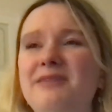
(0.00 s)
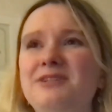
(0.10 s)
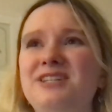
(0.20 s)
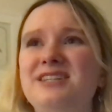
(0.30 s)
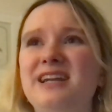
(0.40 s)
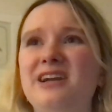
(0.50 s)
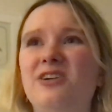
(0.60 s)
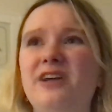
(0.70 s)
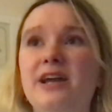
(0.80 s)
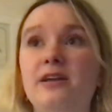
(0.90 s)
just sitting
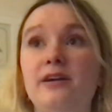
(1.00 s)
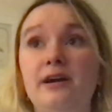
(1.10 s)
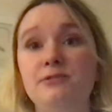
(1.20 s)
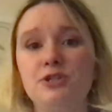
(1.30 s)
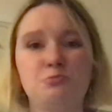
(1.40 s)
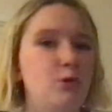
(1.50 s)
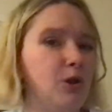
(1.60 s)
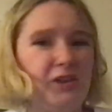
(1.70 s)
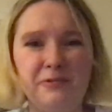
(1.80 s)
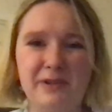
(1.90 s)
here like, I'm just
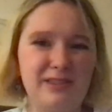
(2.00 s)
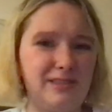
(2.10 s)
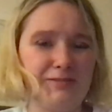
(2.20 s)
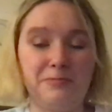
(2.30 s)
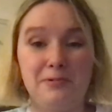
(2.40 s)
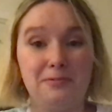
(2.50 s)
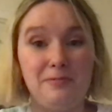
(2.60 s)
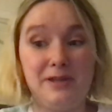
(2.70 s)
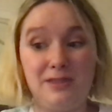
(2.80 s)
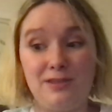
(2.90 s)
rolling with
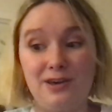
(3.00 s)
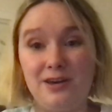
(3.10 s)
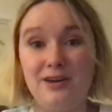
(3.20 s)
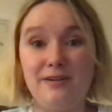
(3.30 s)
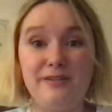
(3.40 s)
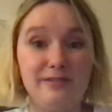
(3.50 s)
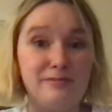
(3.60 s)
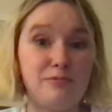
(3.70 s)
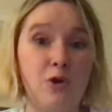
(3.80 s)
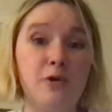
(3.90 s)
the
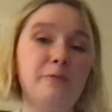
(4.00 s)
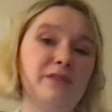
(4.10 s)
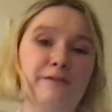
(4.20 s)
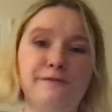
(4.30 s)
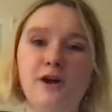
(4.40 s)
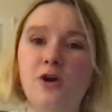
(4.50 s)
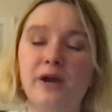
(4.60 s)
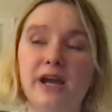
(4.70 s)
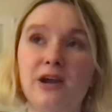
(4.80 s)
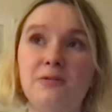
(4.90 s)
flow
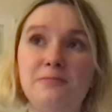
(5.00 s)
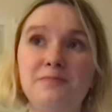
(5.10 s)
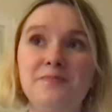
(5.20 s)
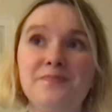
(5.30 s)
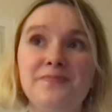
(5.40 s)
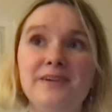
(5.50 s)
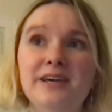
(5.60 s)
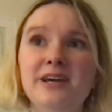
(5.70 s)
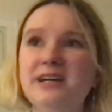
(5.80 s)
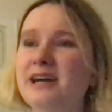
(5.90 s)
here
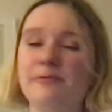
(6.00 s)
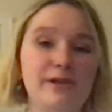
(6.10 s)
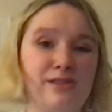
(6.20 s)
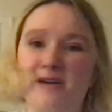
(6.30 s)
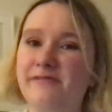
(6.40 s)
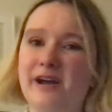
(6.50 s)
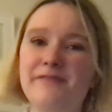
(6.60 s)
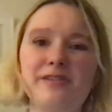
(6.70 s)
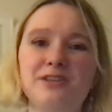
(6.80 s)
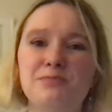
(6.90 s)
with Love
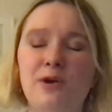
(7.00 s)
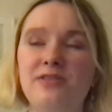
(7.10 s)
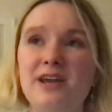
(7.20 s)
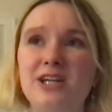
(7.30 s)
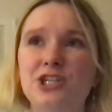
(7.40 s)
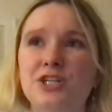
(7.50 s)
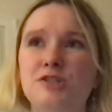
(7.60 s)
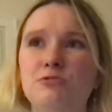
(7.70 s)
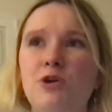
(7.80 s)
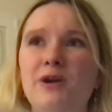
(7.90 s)
Live at this point. They could
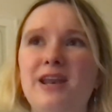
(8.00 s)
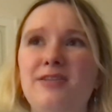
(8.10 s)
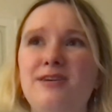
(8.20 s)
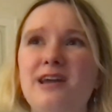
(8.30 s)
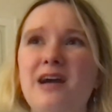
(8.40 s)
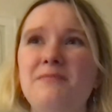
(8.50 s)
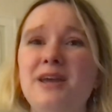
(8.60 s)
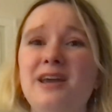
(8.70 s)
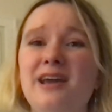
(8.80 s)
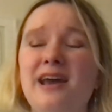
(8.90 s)
just throw anything at
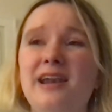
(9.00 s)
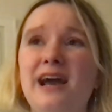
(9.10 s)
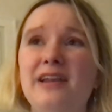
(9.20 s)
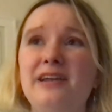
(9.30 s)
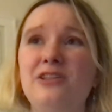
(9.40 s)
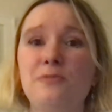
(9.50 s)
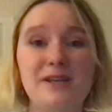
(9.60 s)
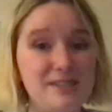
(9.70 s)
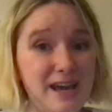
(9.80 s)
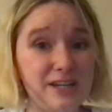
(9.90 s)
me, and I'd either
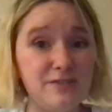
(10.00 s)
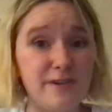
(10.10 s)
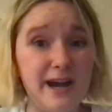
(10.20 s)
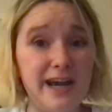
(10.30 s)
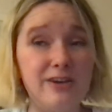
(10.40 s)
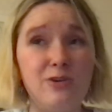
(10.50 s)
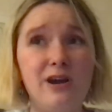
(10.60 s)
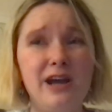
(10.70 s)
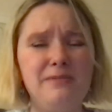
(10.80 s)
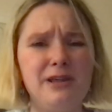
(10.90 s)
be satisfied or
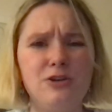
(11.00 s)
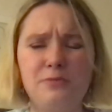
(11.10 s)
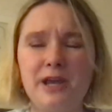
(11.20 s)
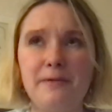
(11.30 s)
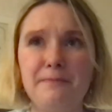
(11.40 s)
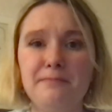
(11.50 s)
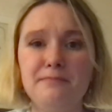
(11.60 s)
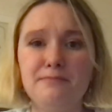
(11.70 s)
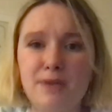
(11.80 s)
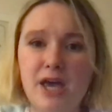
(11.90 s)
I'd either be
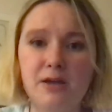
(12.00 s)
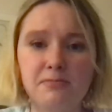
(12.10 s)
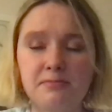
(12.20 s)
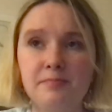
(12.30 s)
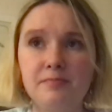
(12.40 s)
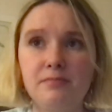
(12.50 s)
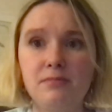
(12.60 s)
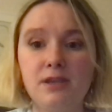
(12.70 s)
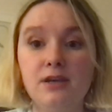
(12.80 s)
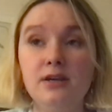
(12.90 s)
meh. And
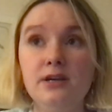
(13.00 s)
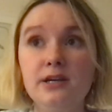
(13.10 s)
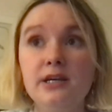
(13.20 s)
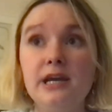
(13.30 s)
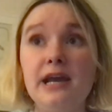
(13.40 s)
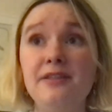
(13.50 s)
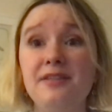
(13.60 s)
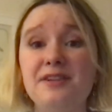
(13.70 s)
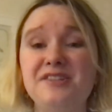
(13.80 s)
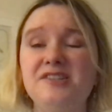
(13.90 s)
then
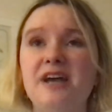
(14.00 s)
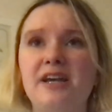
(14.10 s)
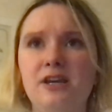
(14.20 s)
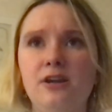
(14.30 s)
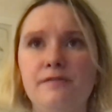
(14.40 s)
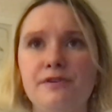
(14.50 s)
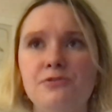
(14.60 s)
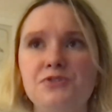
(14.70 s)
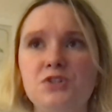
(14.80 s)
the second of those